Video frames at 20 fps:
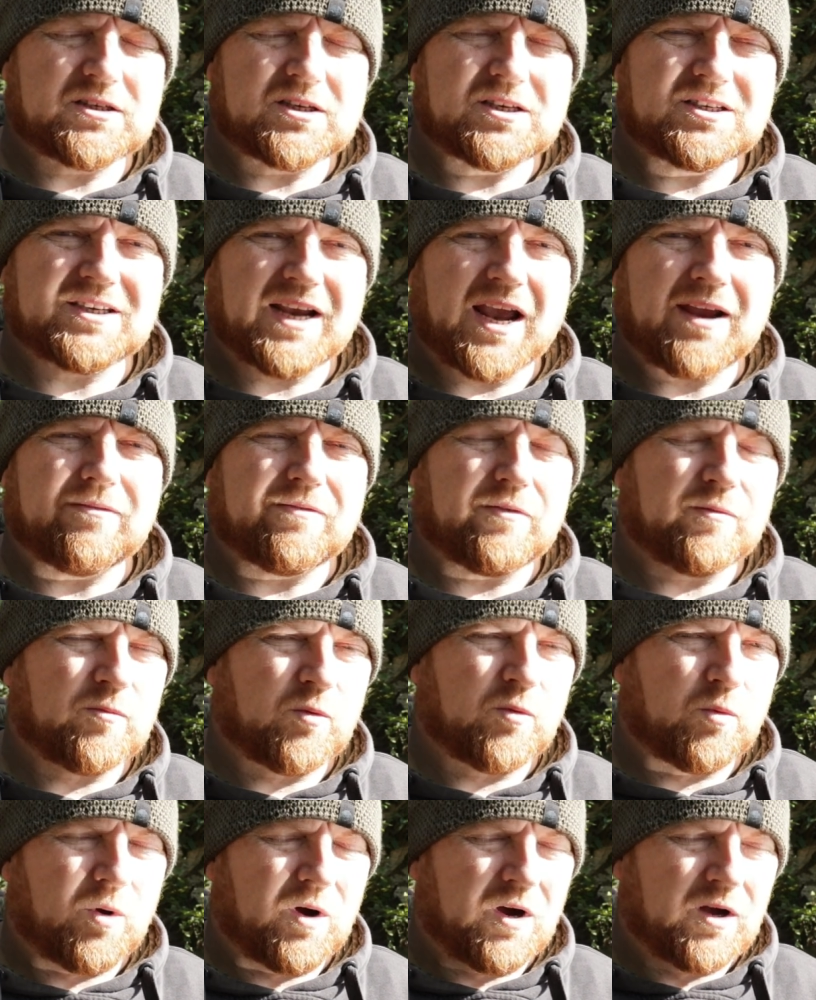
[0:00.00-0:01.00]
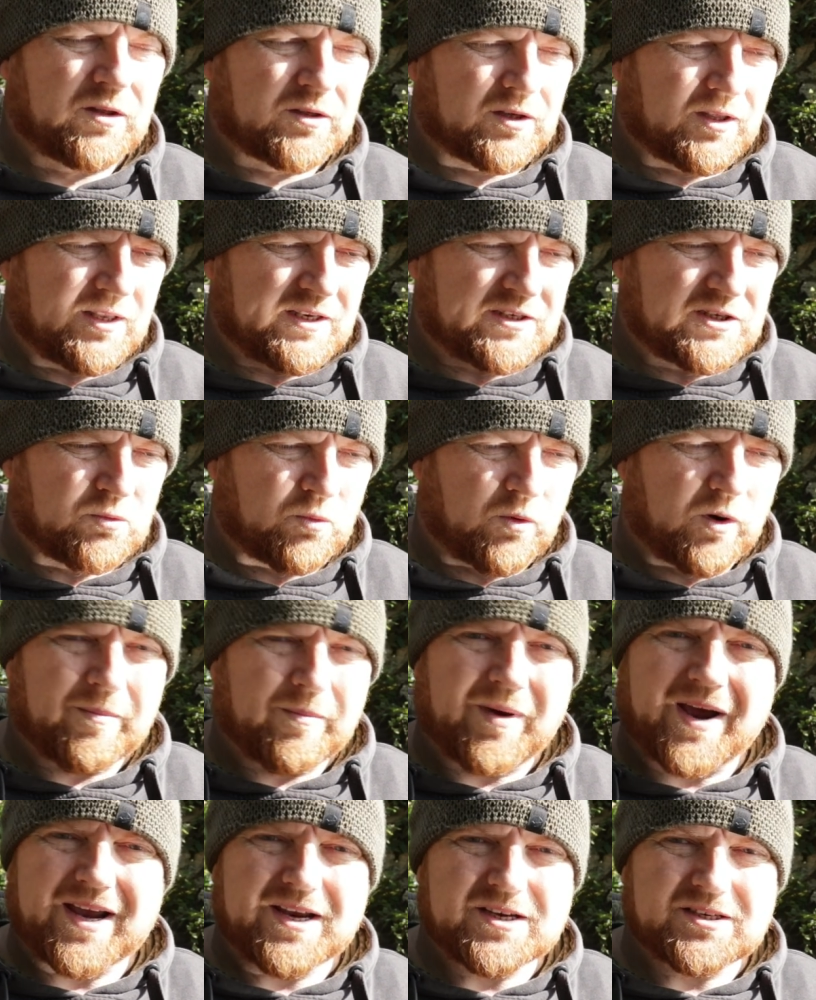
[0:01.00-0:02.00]
us escape from the world, and this is one
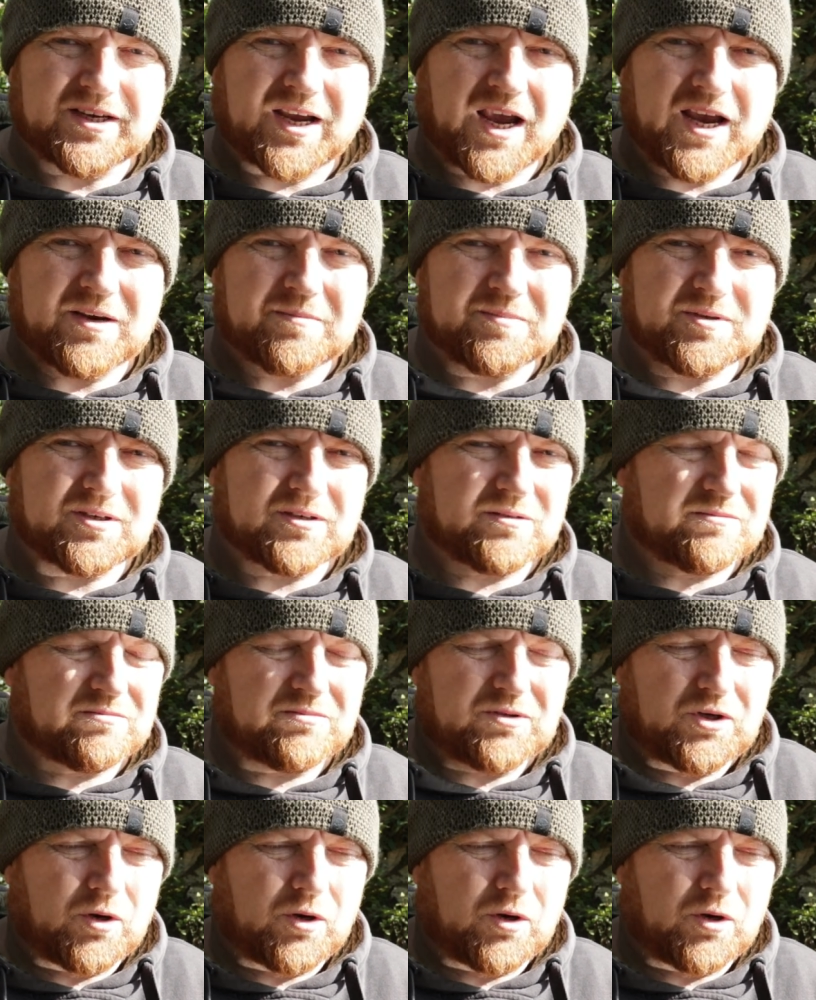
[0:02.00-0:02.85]
of my escapes.